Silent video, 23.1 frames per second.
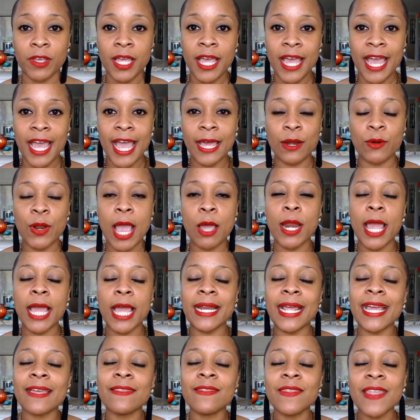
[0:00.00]
And
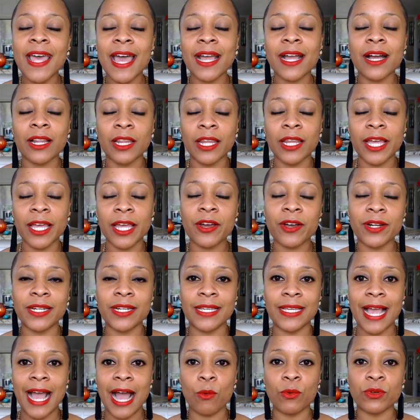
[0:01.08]
in that clarity,
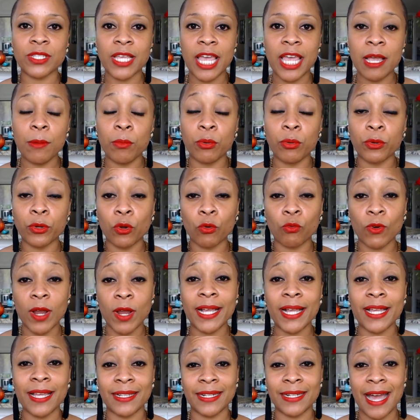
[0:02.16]
I was able to
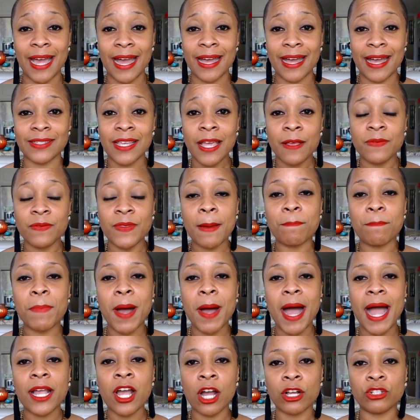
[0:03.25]
recognize that my
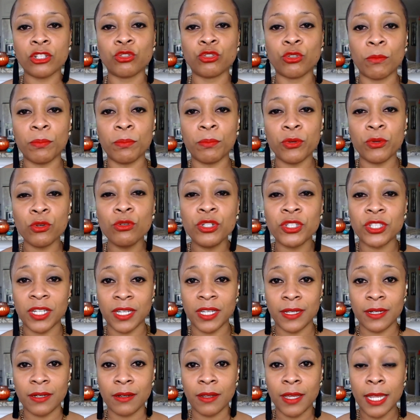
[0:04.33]

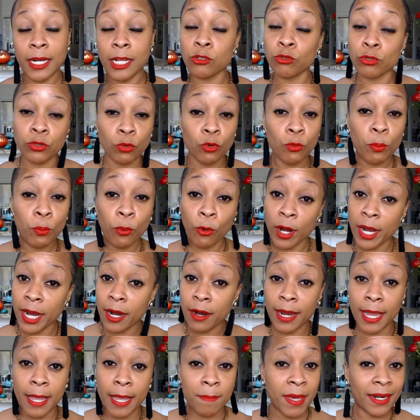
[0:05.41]
contribution, and this was through prayer
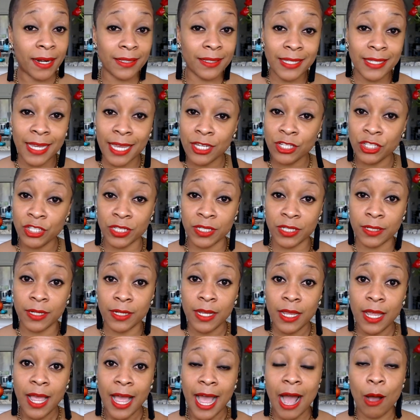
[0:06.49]
and meditation,
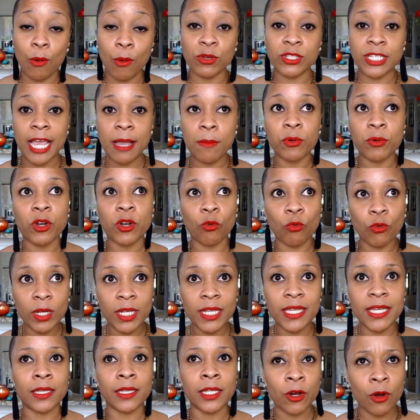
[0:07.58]
I was able to really get
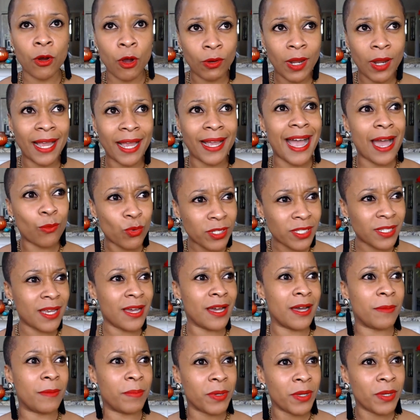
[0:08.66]
clear on, like, God, what's
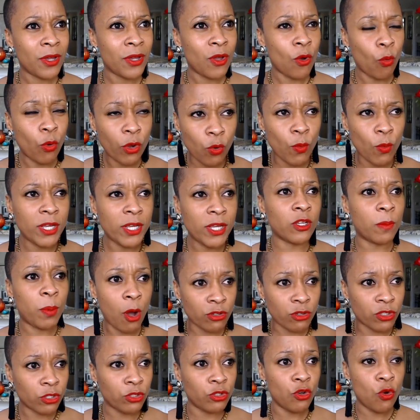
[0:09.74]
up? What are we supposed
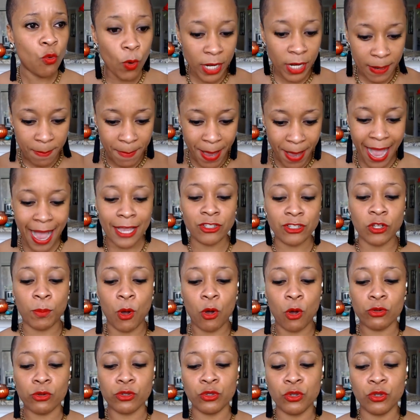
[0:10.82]
to do? What am I
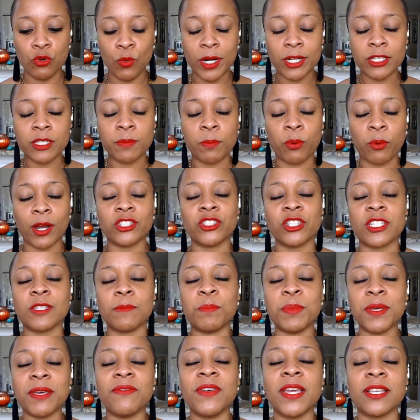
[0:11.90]
supposed to do? What is Precious
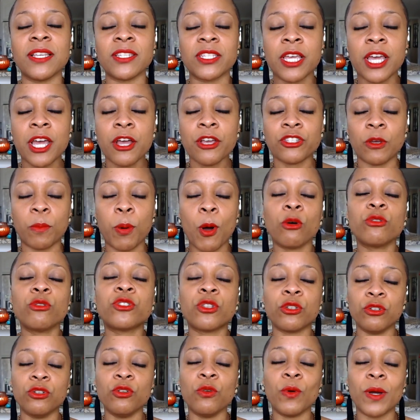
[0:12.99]
Bivings supposed
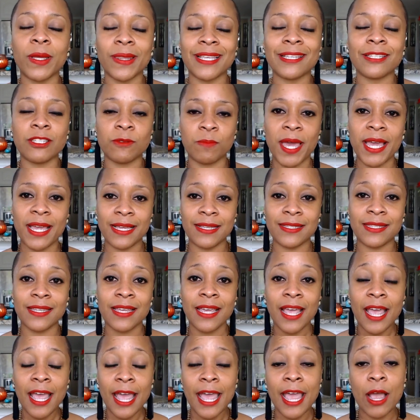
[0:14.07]
to do in this space?
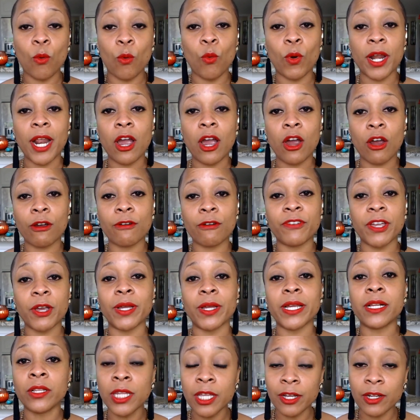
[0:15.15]
And what I heard very
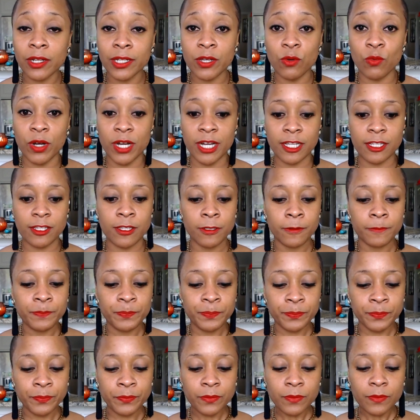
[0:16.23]
clearly was
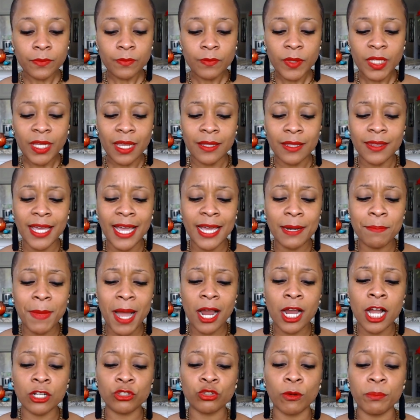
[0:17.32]
that my
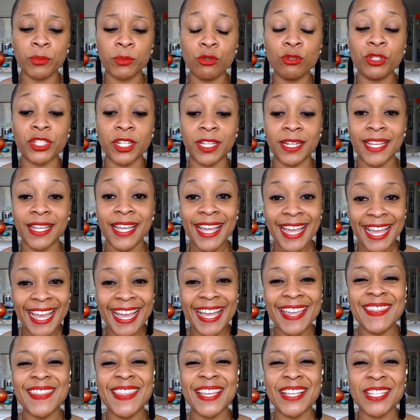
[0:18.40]
contribution
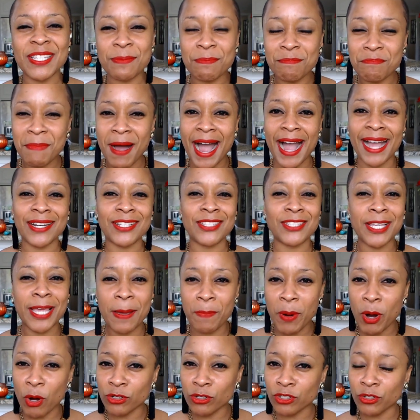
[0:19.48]
in this mindset,
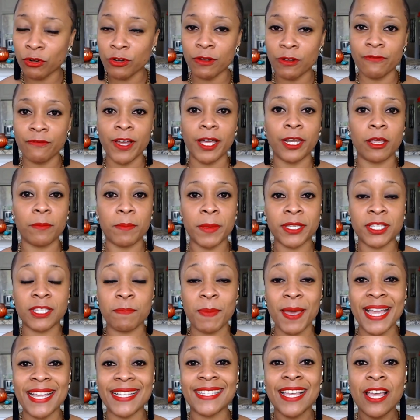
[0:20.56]
personal development
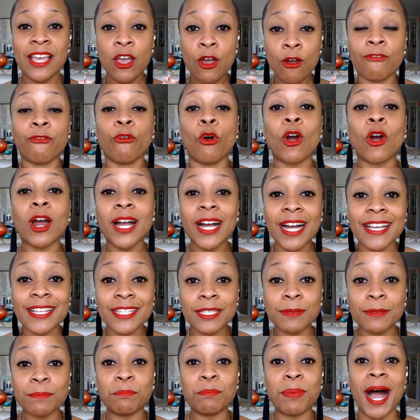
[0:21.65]
space for
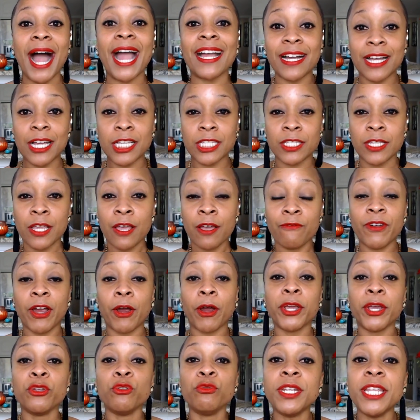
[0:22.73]
us, by us,
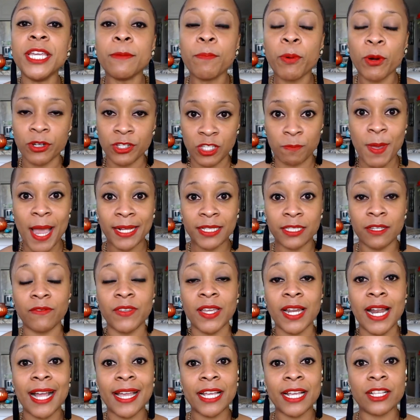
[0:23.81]
very unique perspective
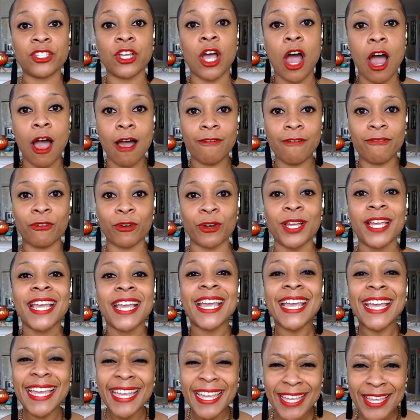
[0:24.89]
that I get to offer
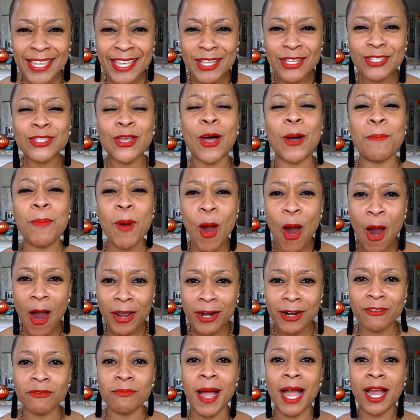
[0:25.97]
is a part
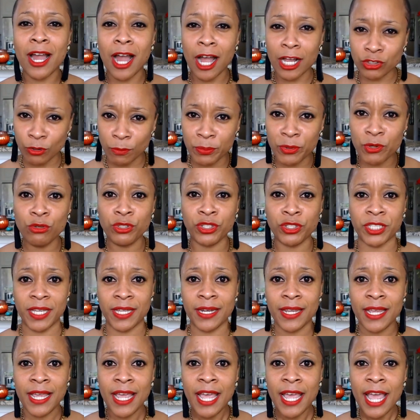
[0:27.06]
of my
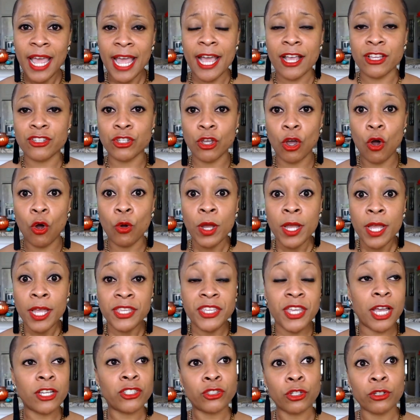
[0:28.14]
contribution. And so
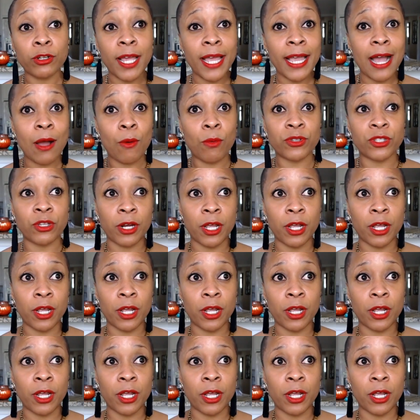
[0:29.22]
yesterday I was on